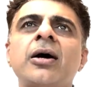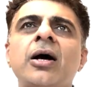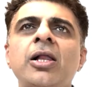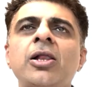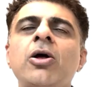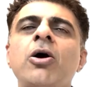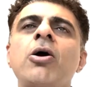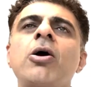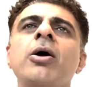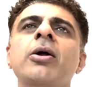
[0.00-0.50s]

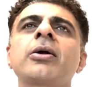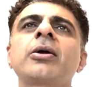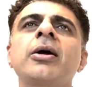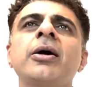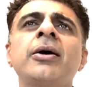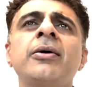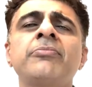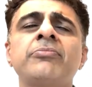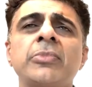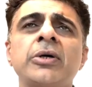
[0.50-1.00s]
along
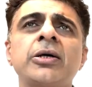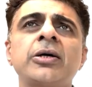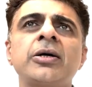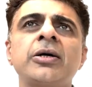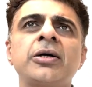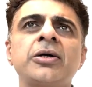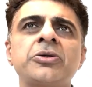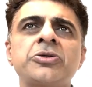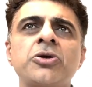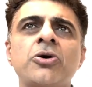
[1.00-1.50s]

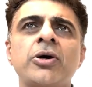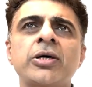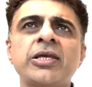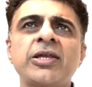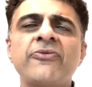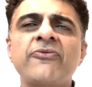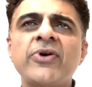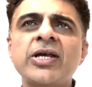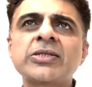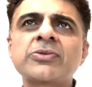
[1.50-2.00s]
your
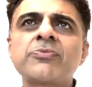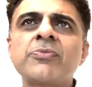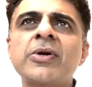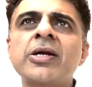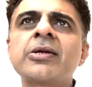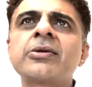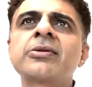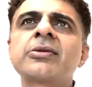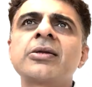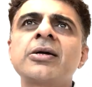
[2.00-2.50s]

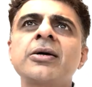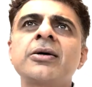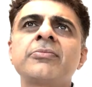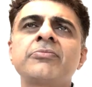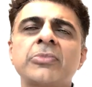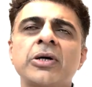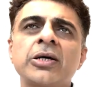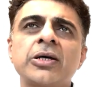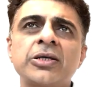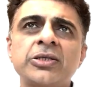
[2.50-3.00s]
investment
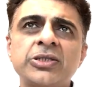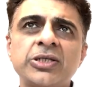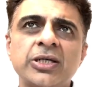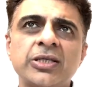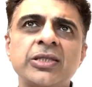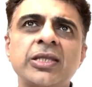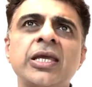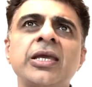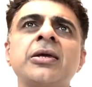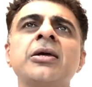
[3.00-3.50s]

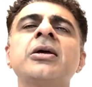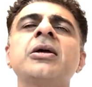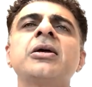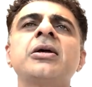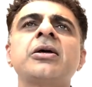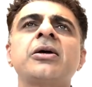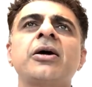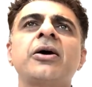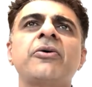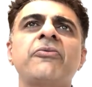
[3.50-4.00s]
journey,
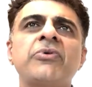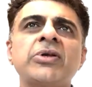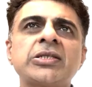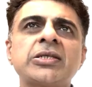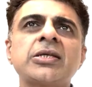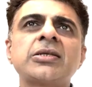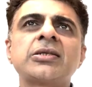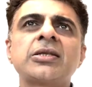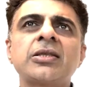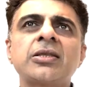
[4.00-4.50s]
which
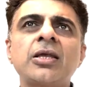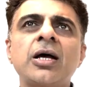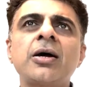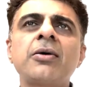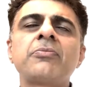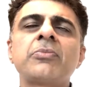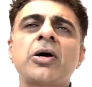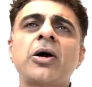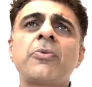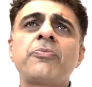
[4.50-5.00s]
is in
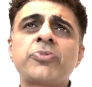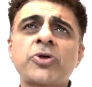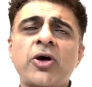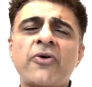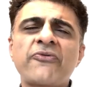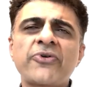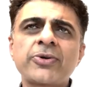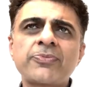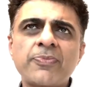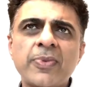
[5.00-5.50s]
the
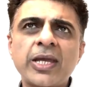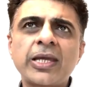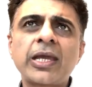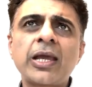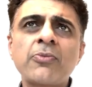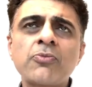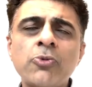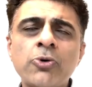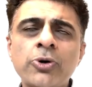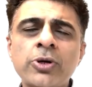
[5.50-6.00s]
profit
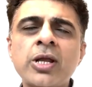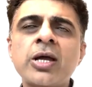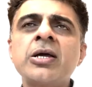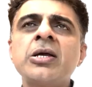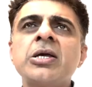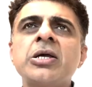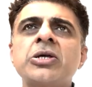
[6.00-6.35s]
making mode.